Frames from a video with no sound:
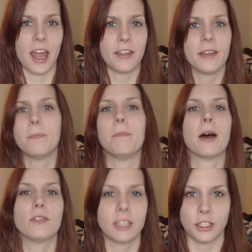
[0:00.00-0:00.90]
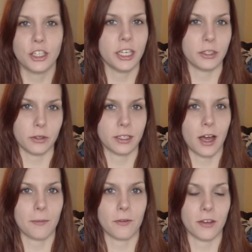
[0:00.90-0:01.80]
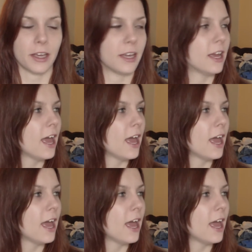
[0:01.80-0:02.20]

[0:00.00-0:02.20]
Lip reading: and then melted cheese on top of it.